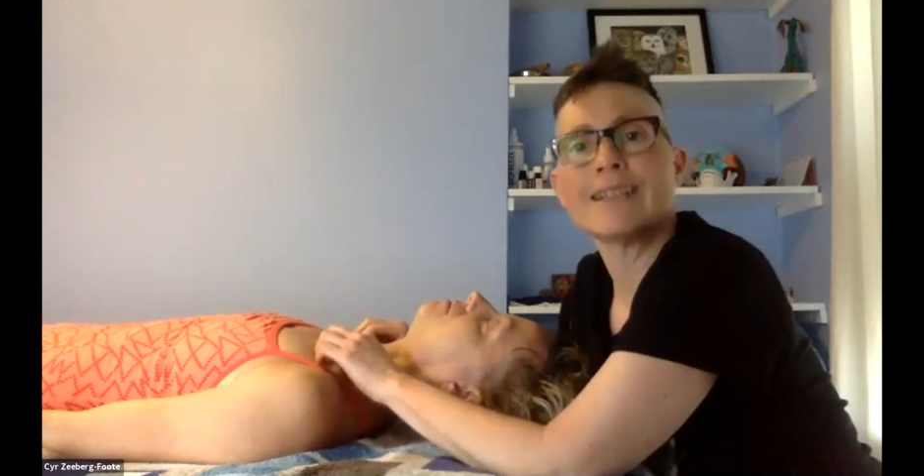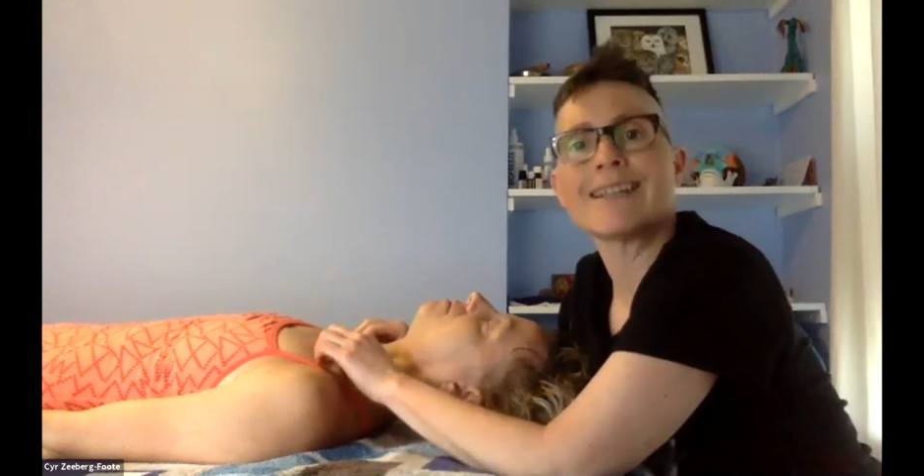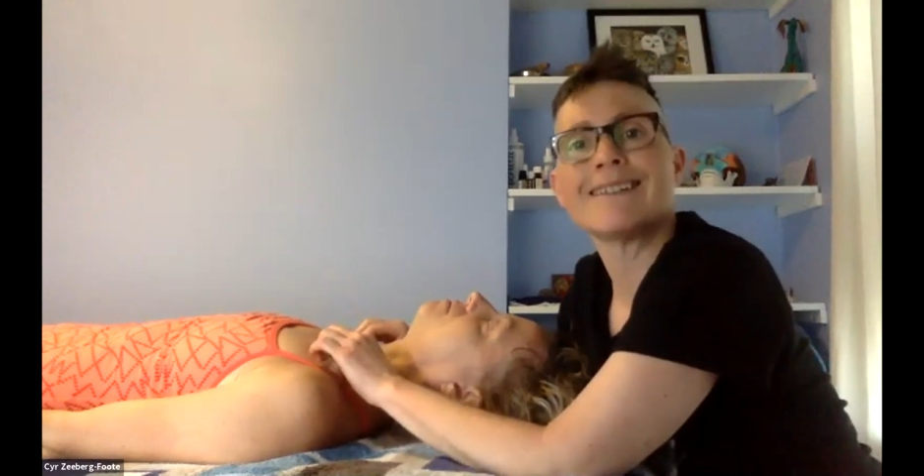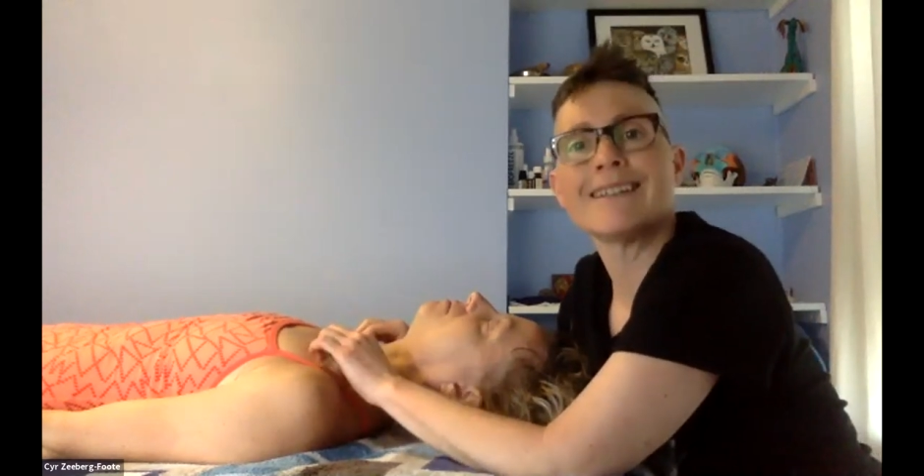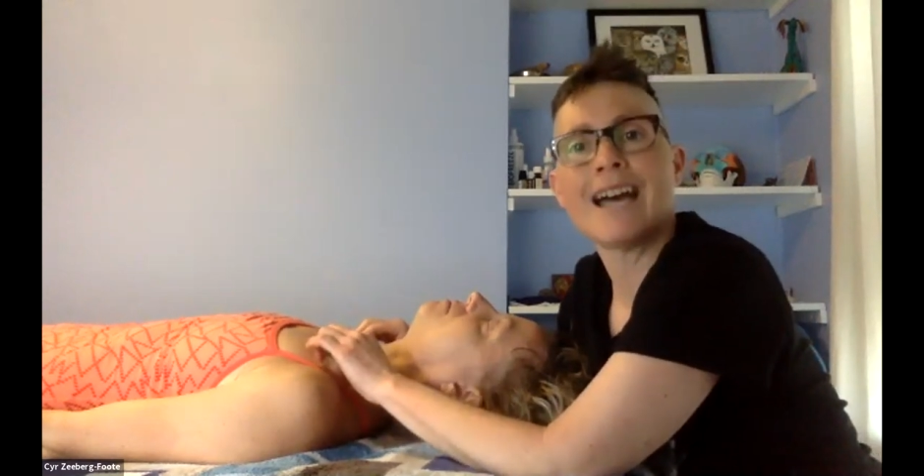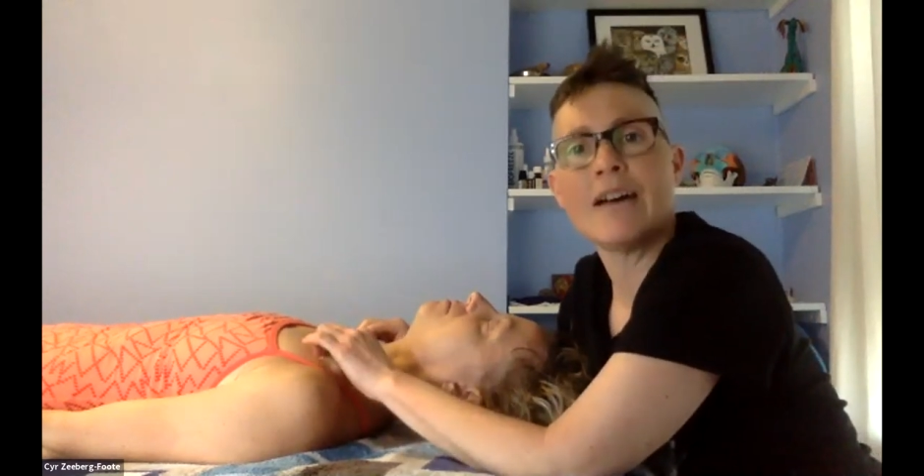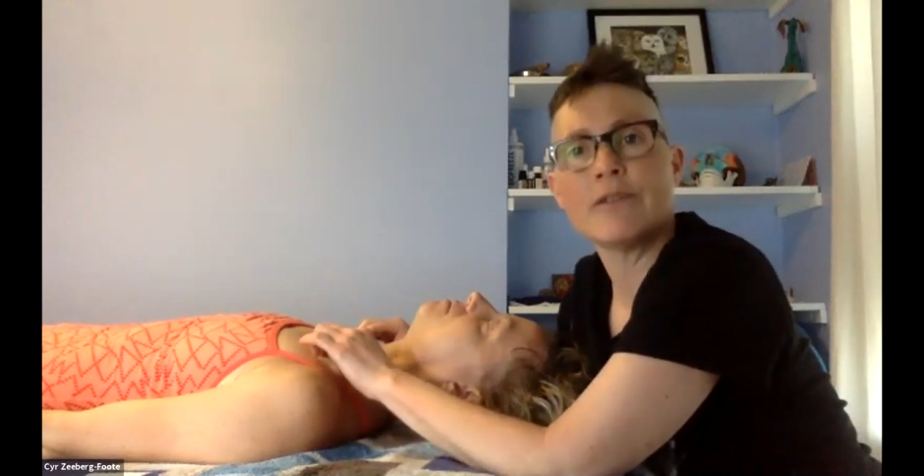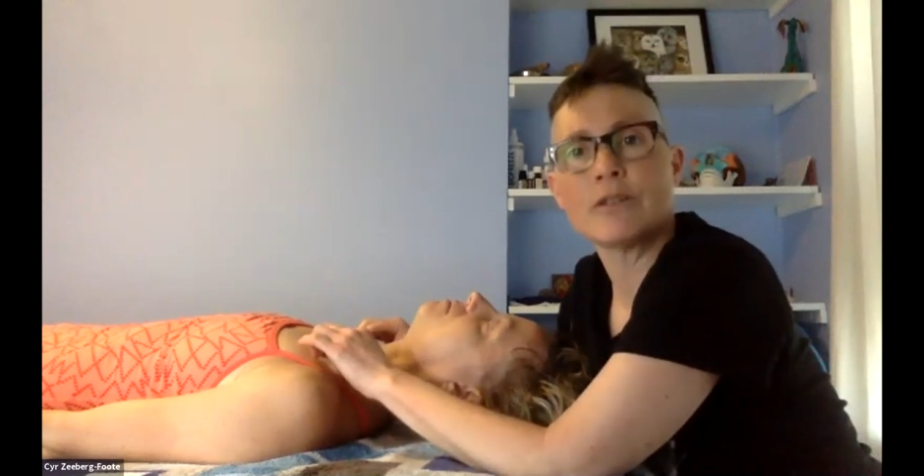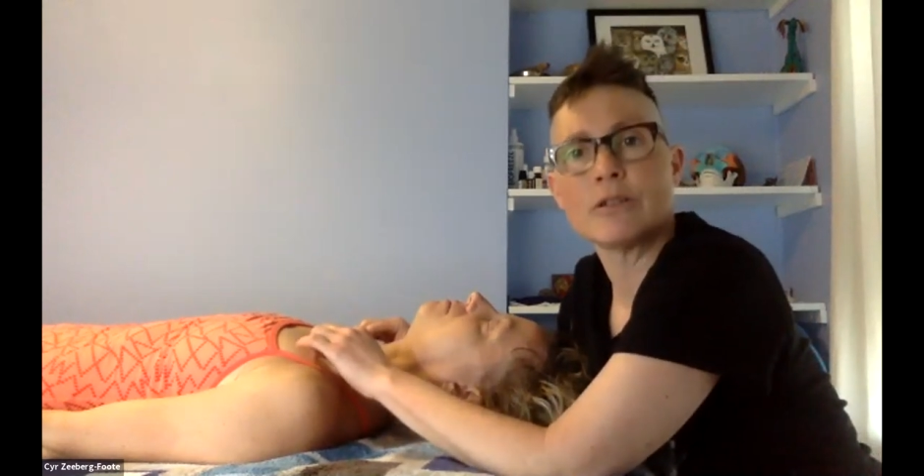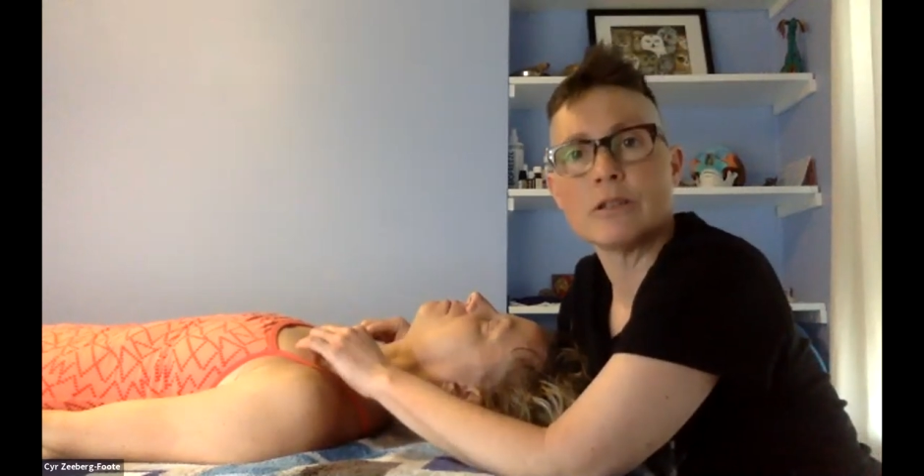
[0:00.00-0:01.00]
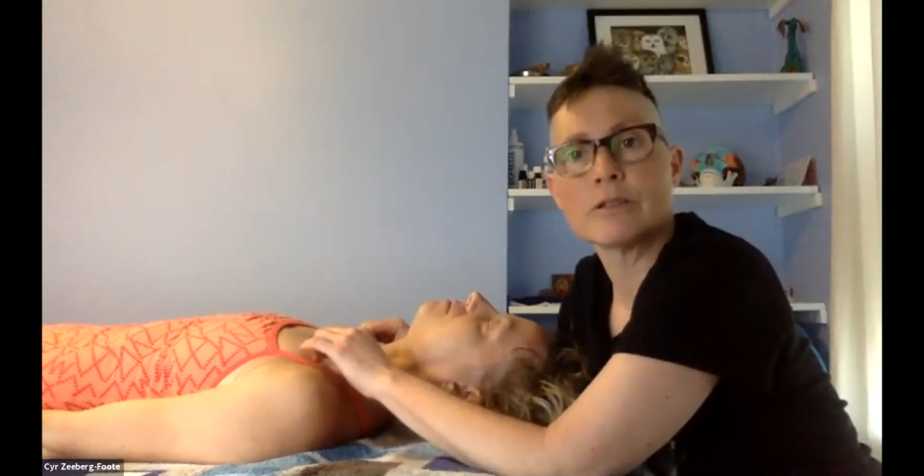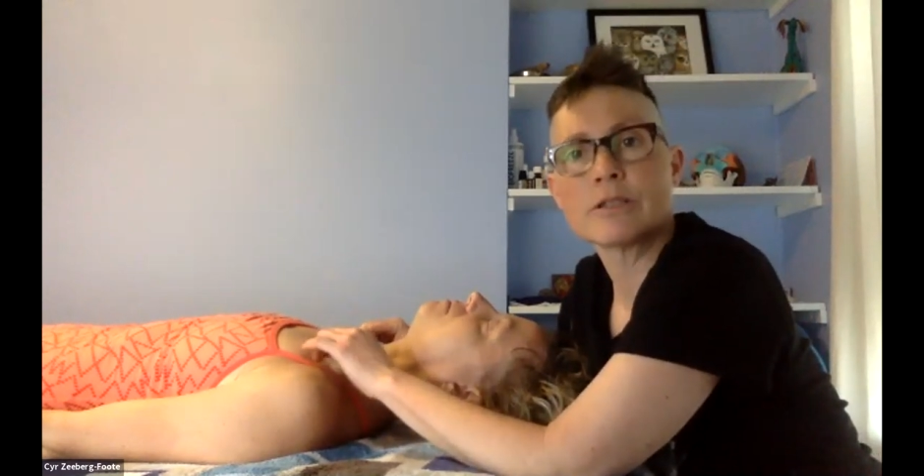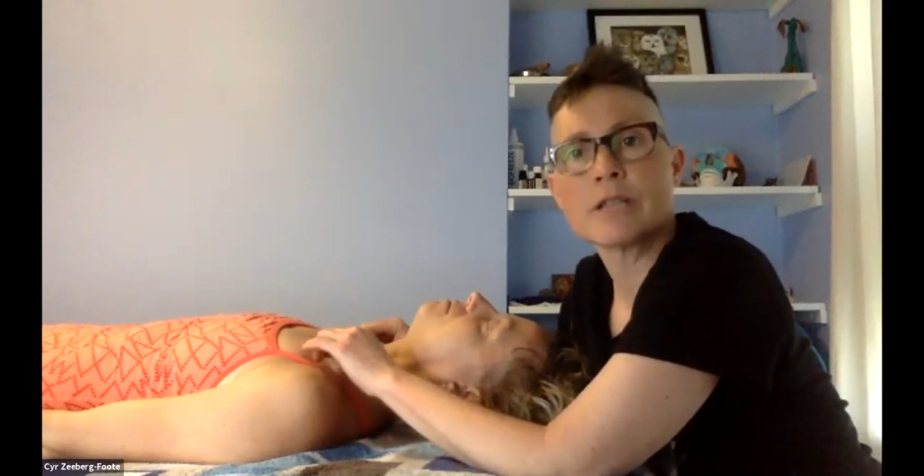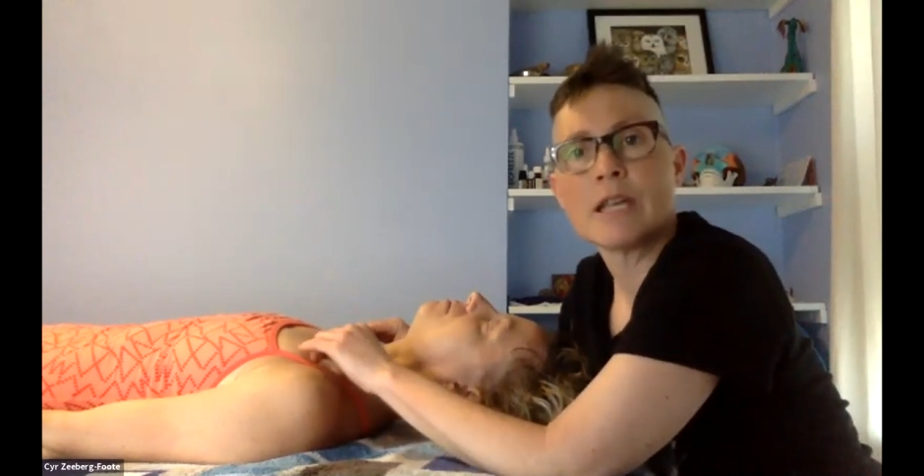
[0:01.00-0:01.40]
the clavicles,